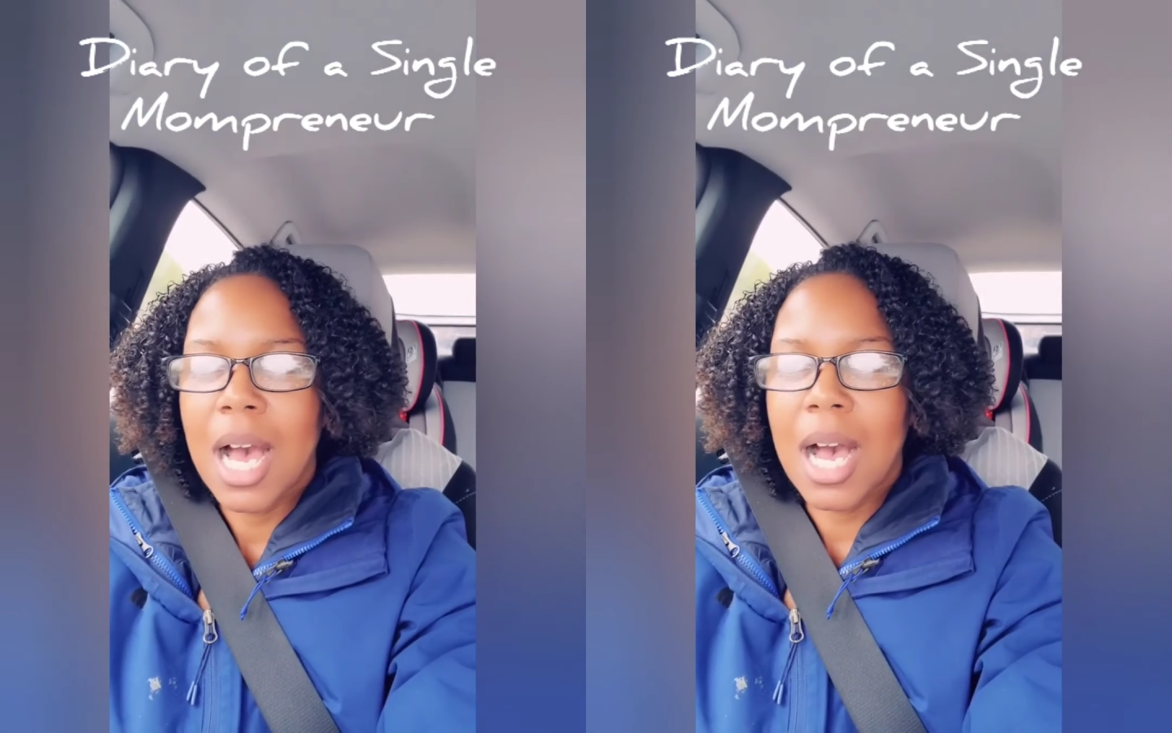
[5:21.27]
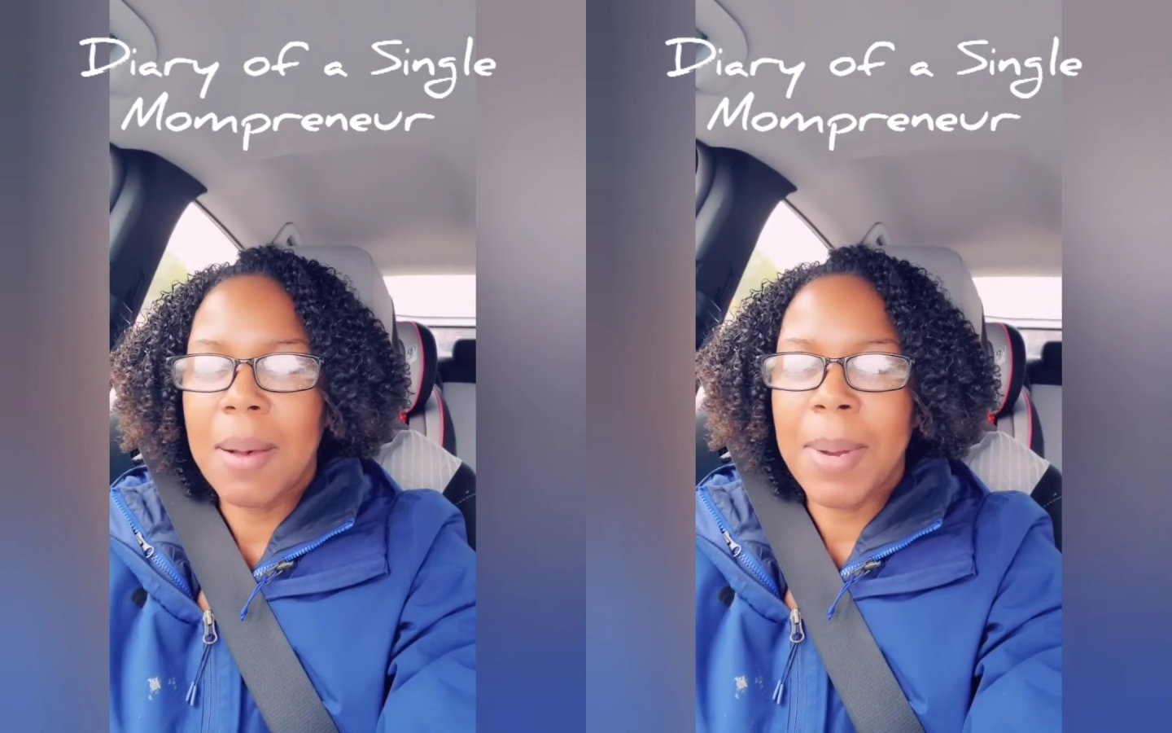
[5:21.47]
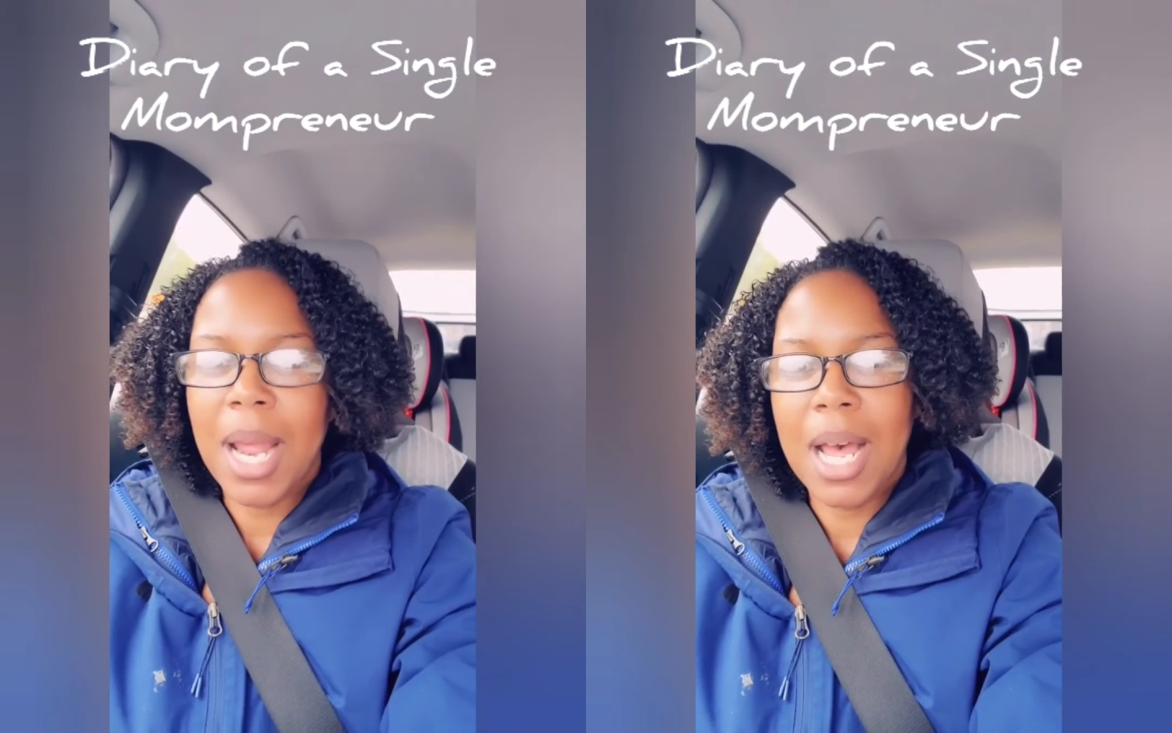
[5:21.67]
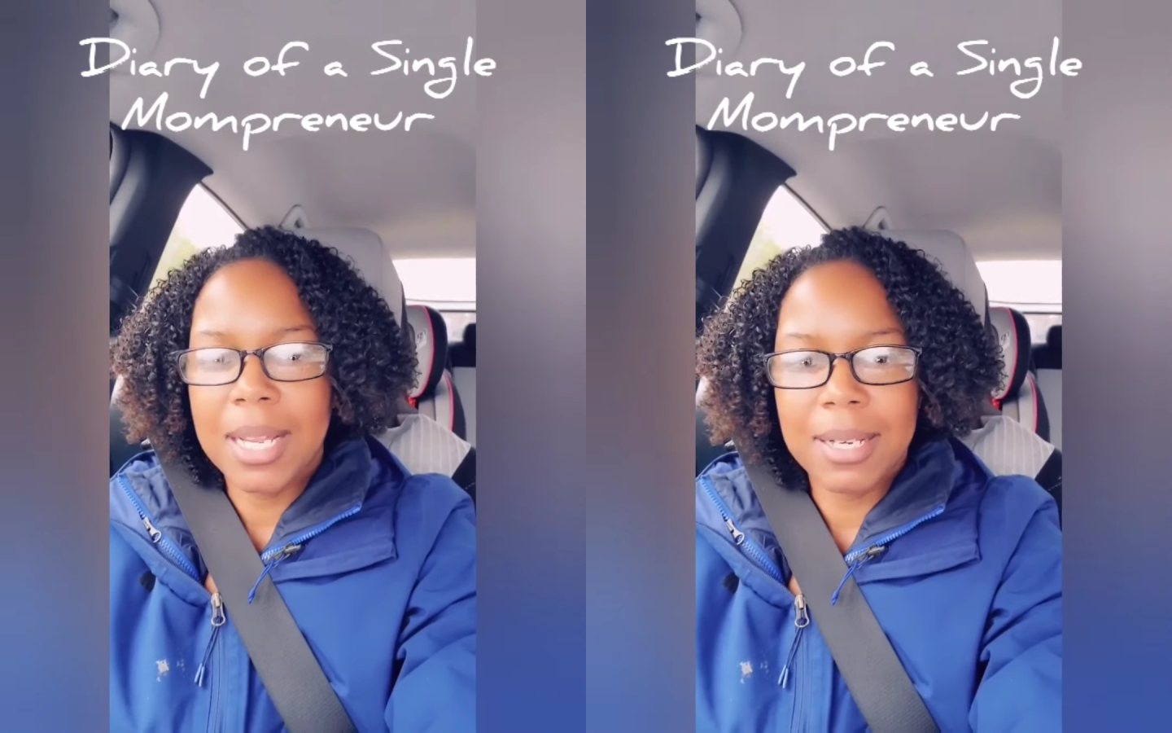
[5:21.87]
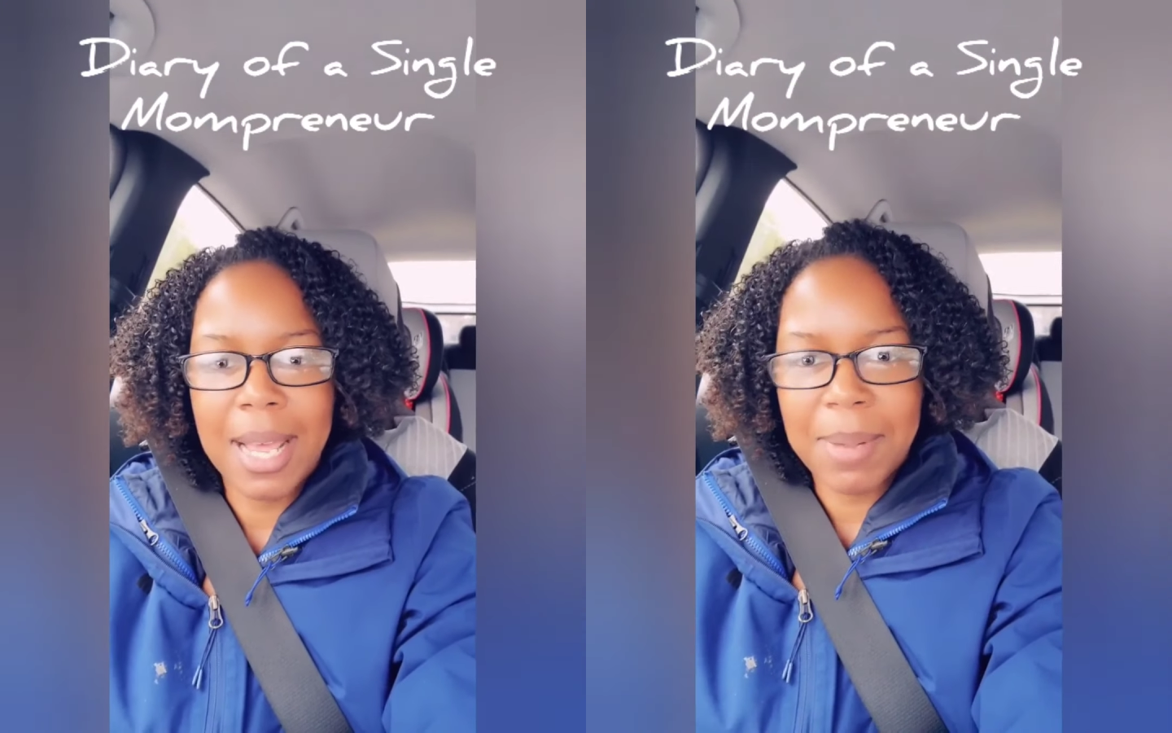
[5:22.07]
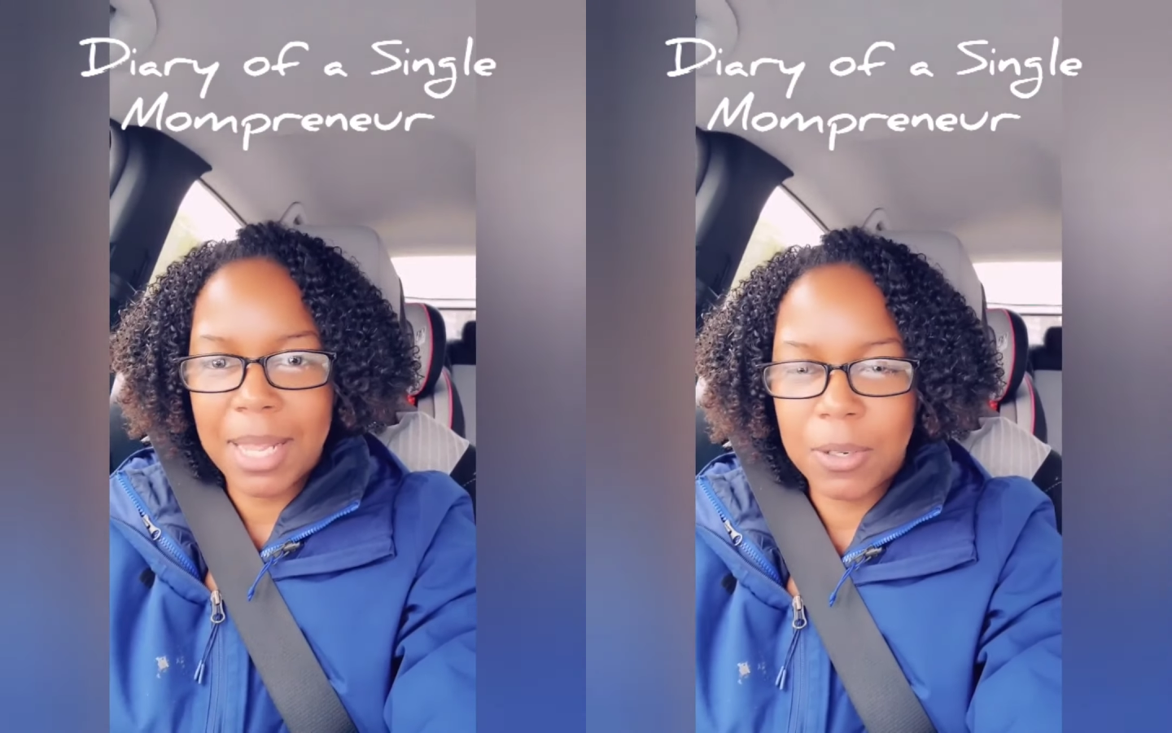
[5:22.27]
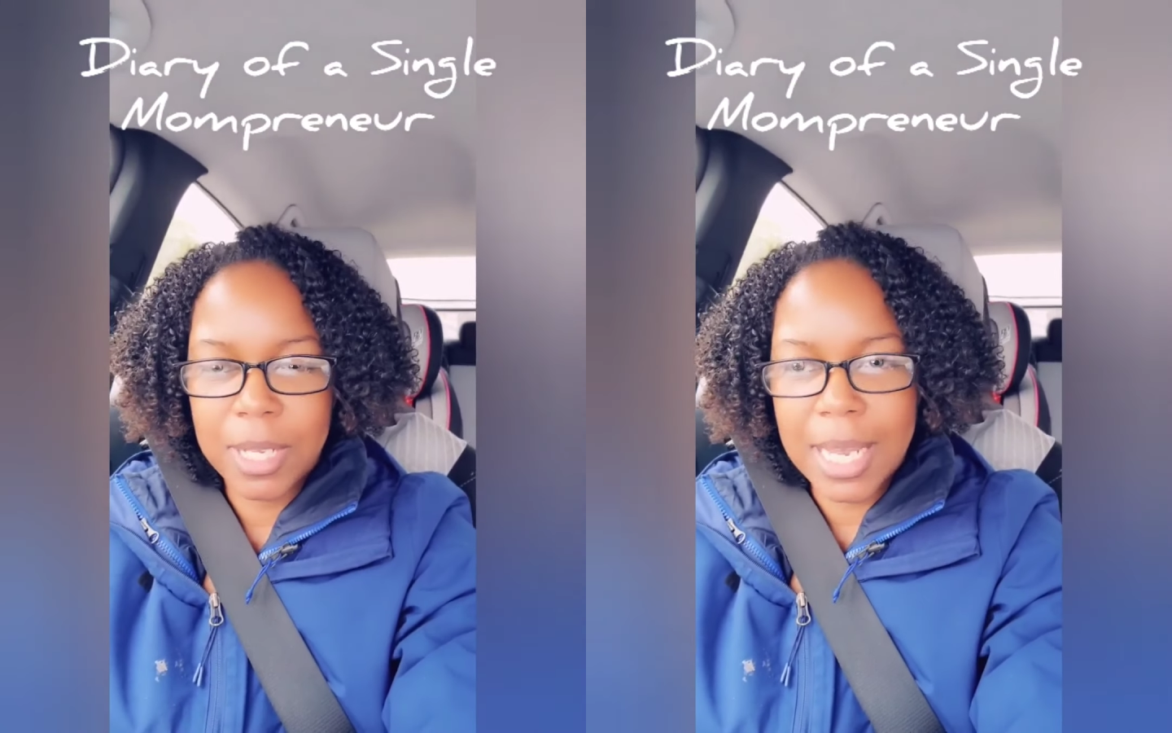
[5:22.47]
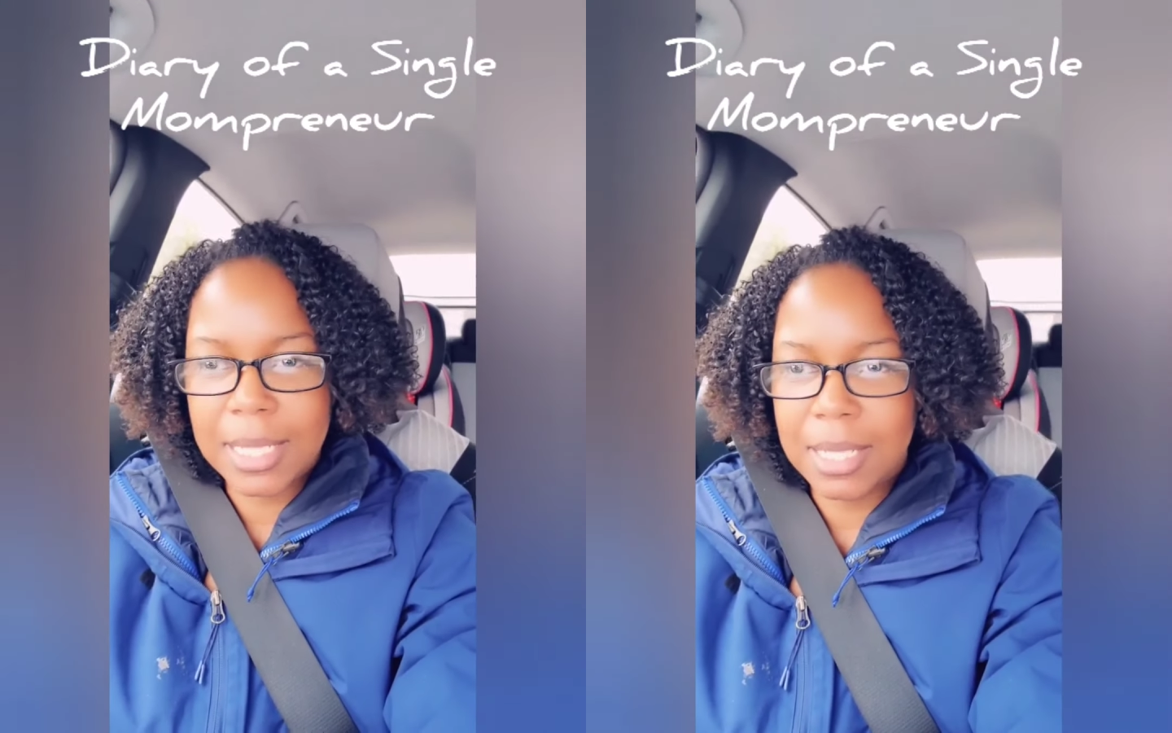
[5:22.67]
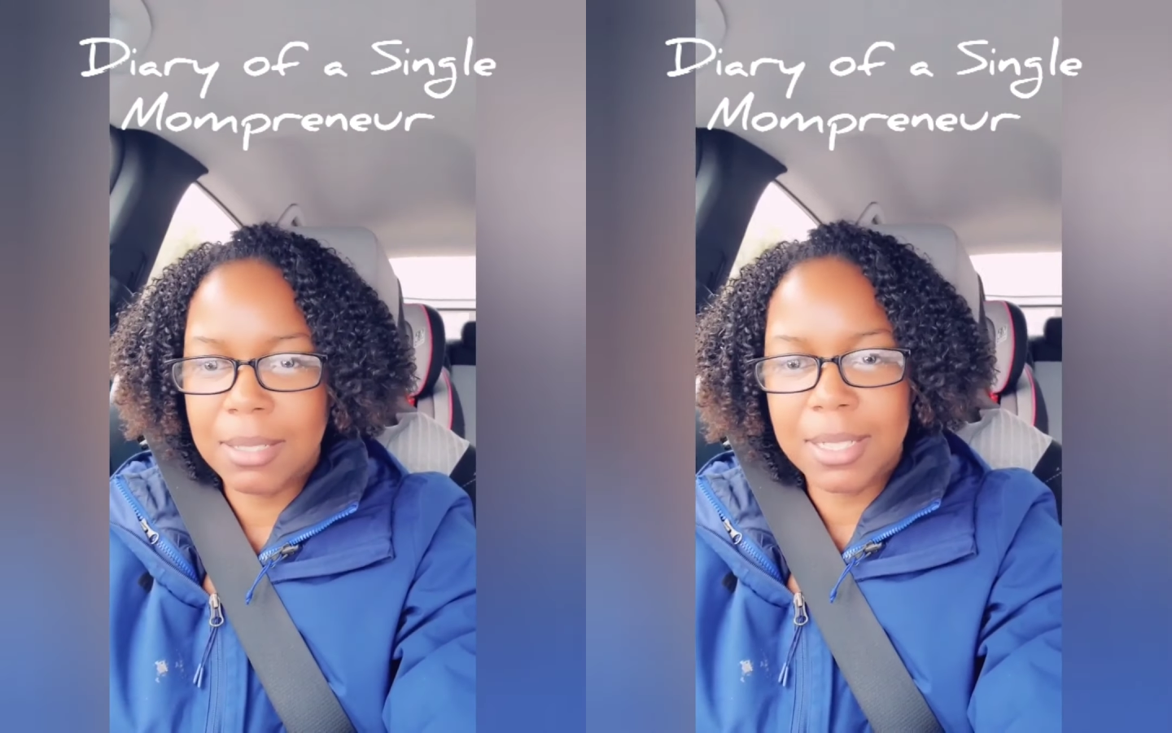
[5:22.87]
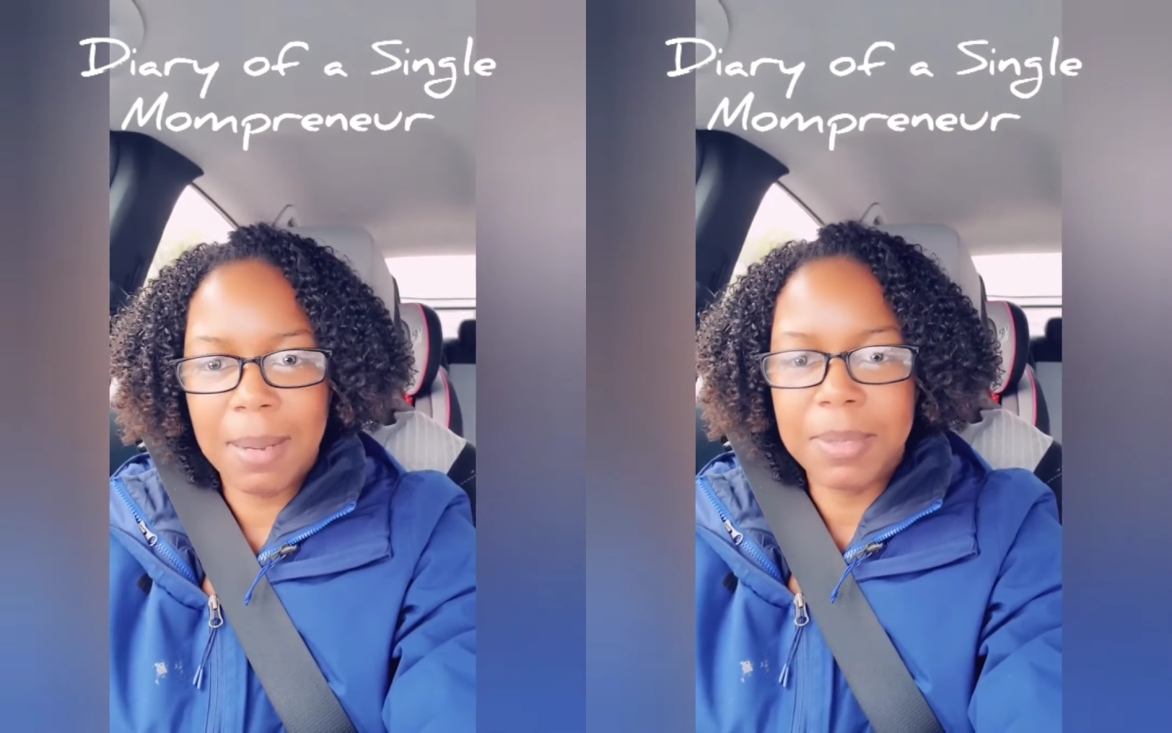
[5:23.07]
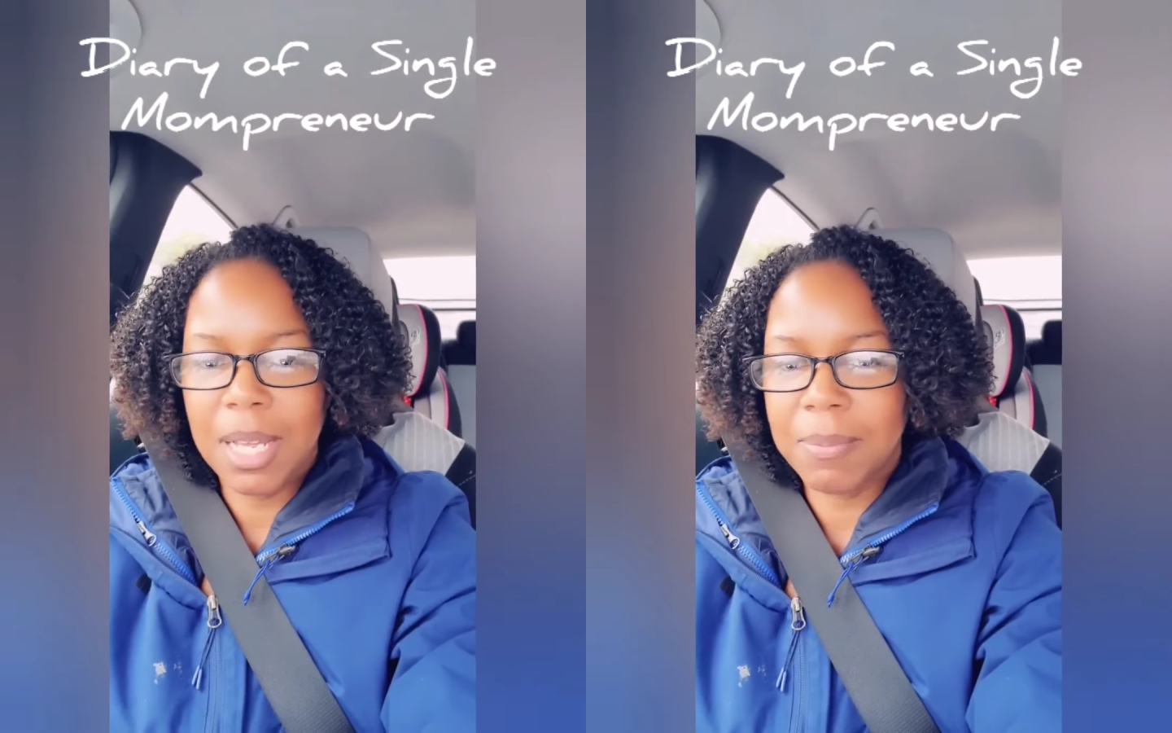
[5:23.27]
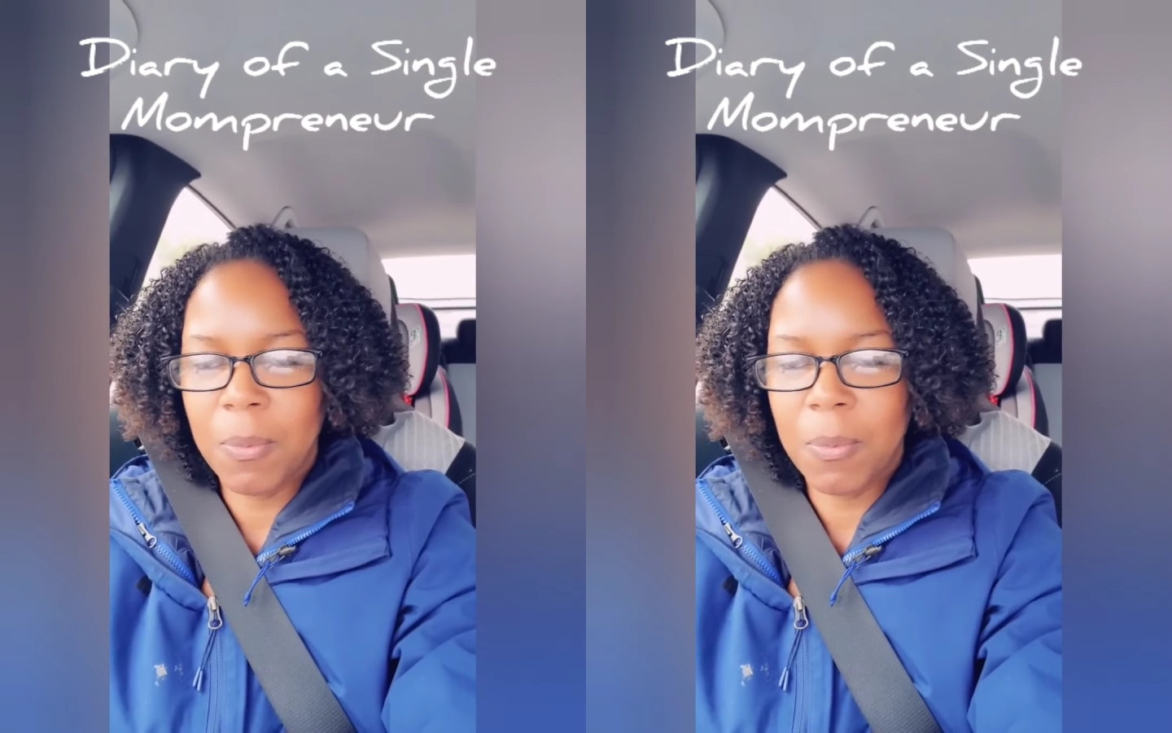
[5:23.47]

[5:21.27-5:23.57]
my aunt and my little cousin stepped up